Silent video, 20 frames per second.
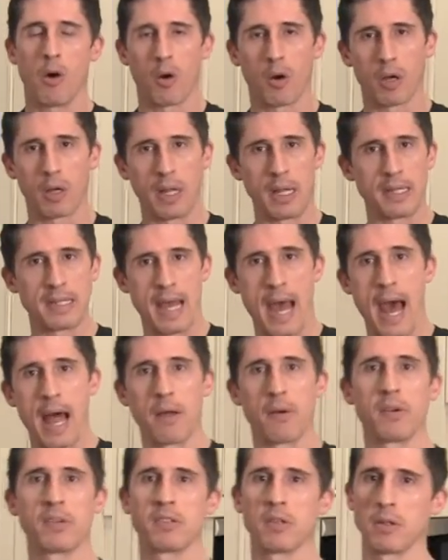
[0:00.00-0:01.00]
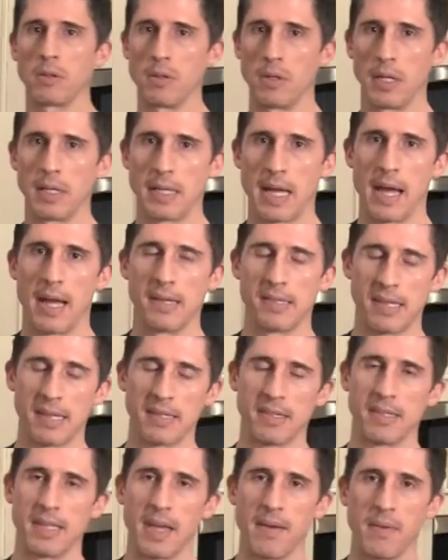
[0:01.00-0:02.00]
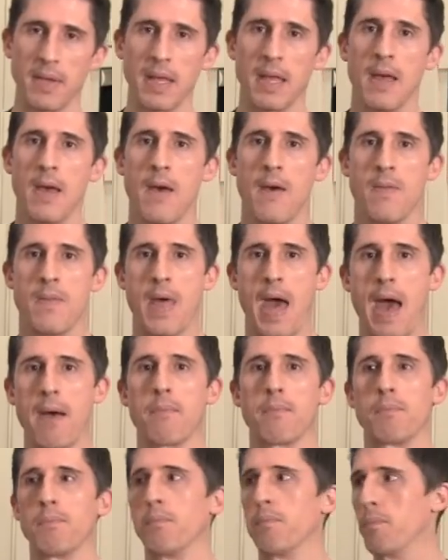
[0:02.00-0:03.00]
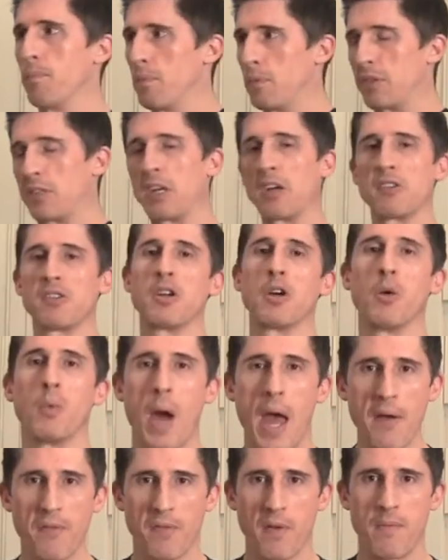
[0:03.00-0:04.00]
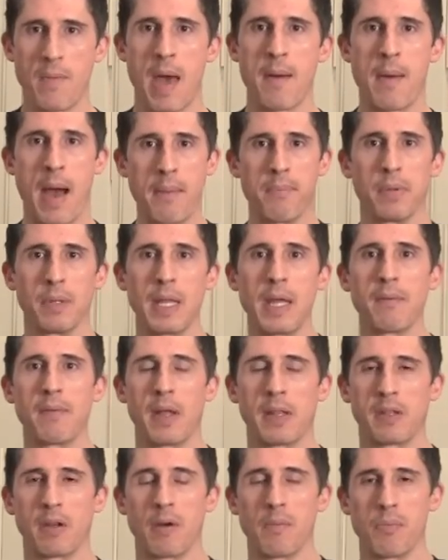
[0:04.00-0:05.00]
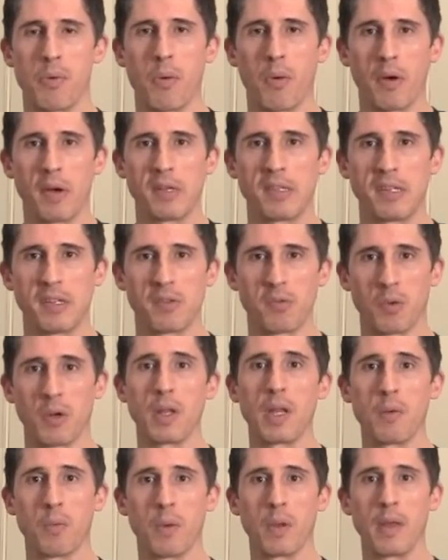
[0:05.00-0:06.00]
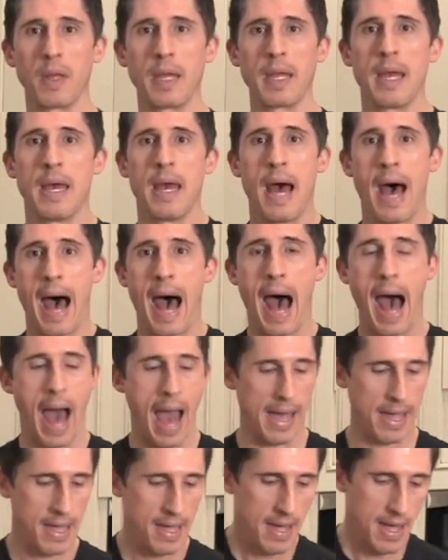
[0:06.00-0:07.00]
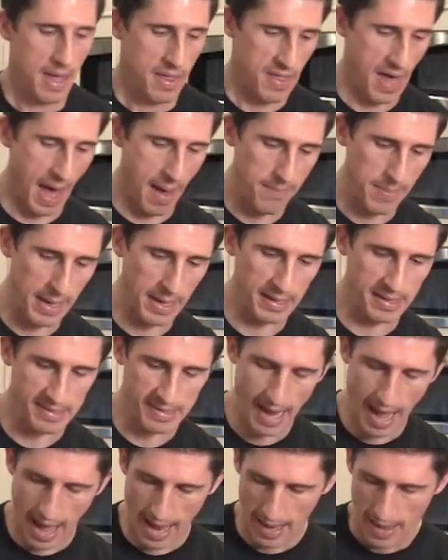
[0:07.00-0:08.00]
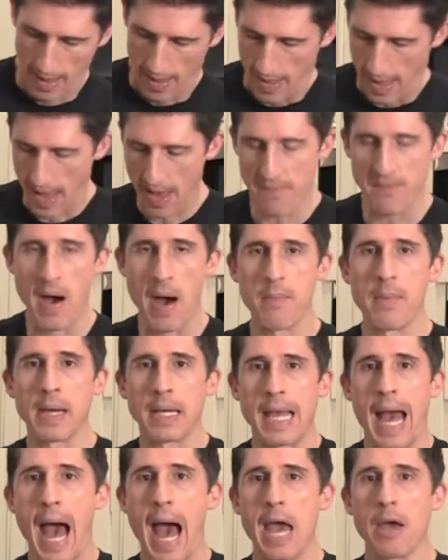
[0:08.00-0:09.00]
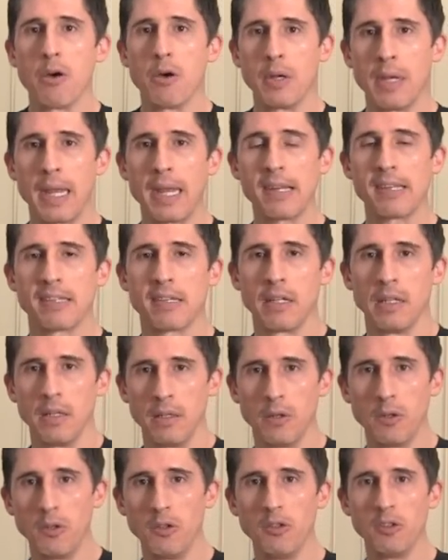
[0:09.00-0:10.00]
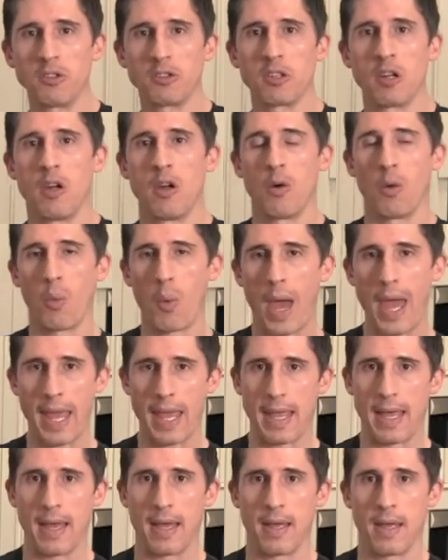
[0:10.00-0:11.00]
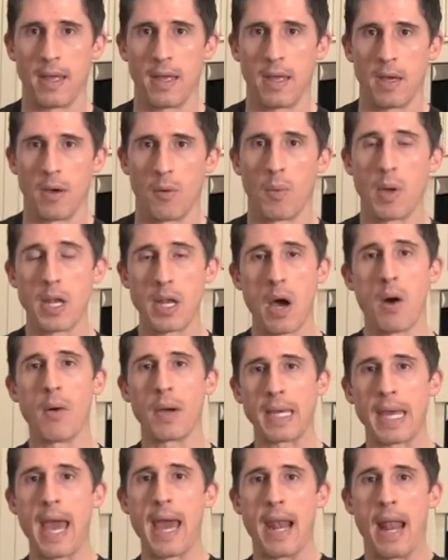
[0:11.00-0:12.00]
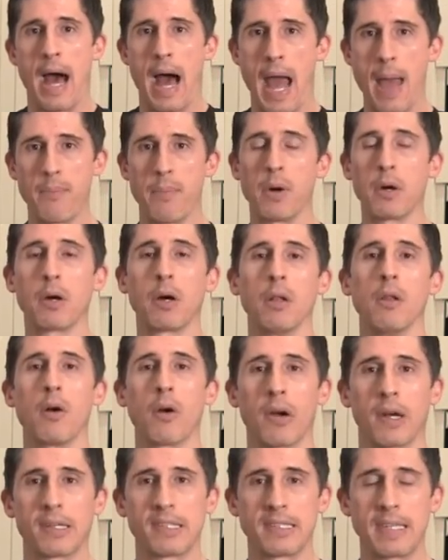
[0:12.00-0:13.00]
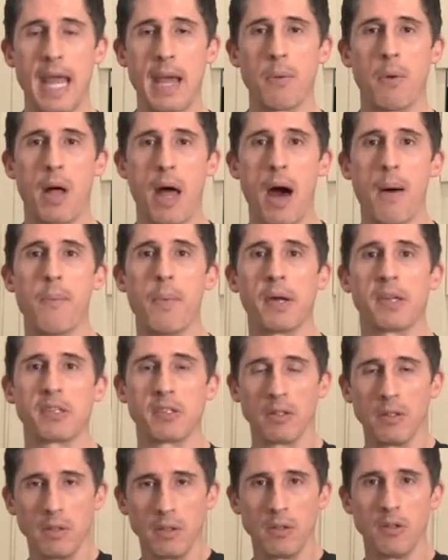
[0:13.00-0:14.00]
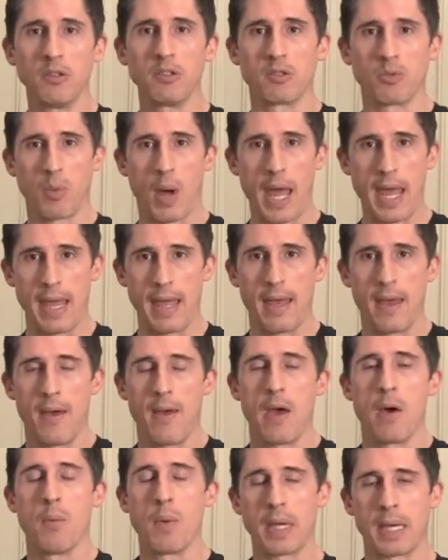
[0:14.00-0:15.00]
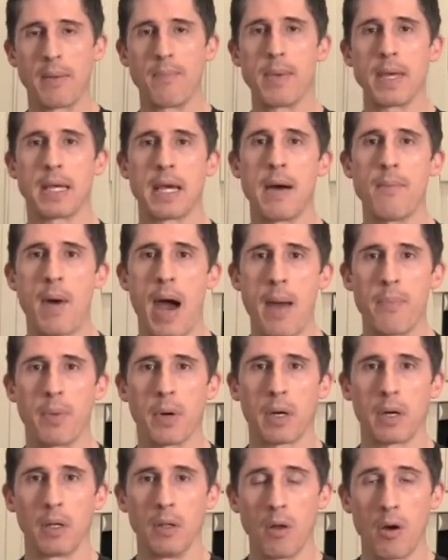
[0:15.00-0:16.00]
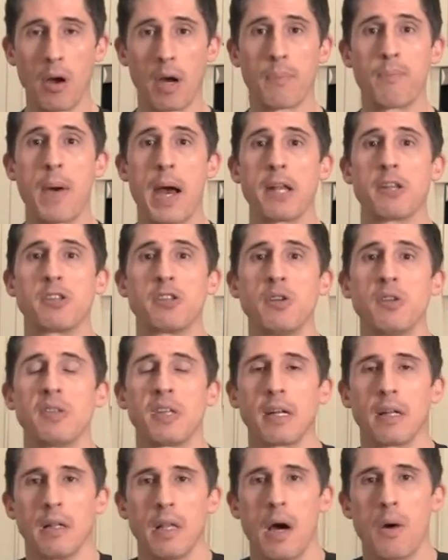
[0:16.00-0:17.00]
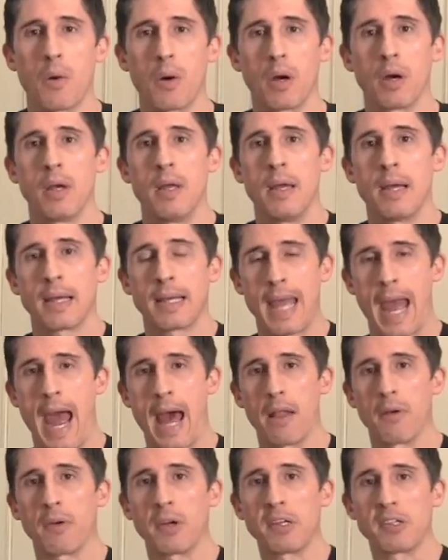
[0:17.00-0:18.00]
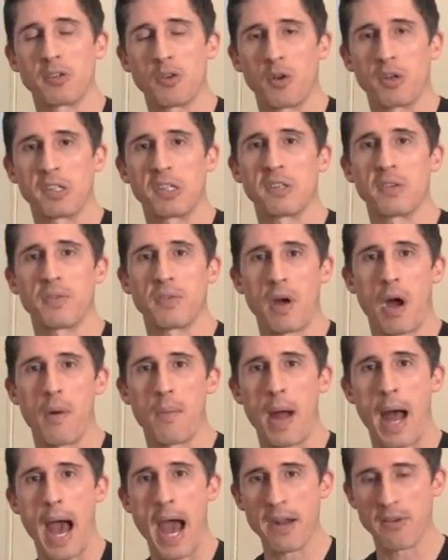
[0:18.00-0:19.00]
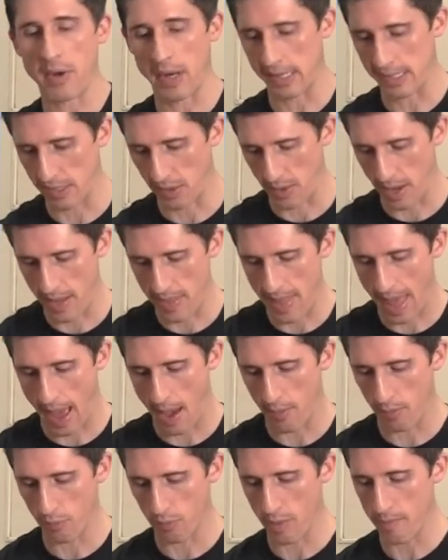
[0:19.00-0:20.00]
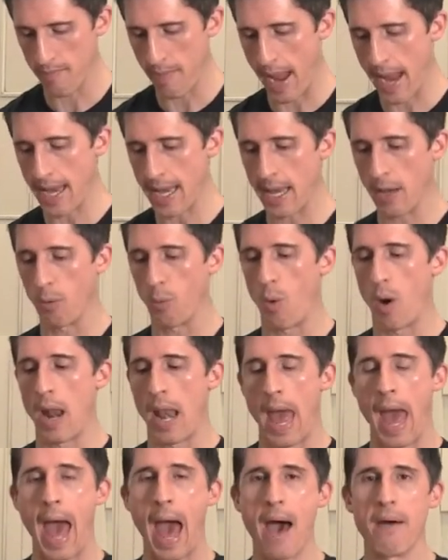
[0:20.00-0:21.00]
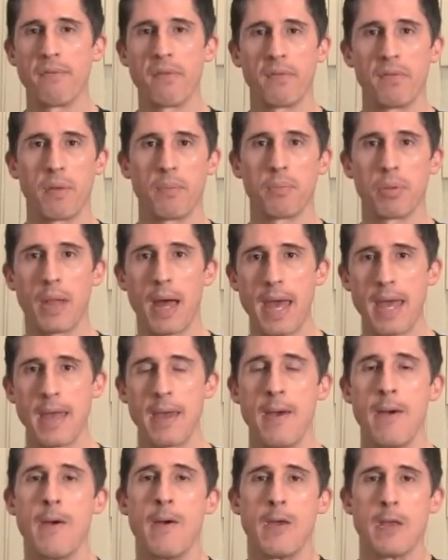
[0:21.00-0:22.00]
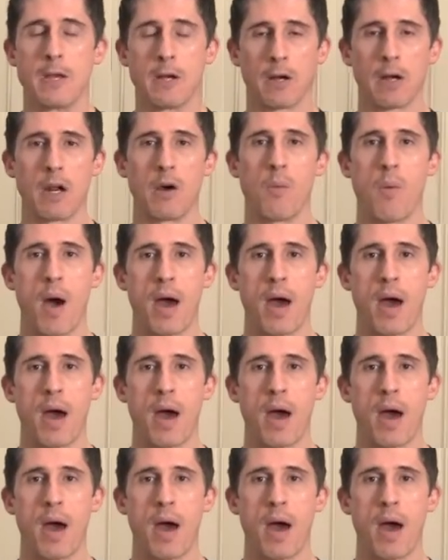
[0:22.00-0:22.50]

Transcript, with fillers: or intolerance or gluten insensitivity that steers you away from them. I believe that their importance is really, really high. That being said, if I'm a guy who needs to lose weight, we know again, hypocaloric state will help us to lose weight. We can become hypocaloric by choosing lower calorie sources of carbohydrates. So in that remaining one half of the plate, you're going to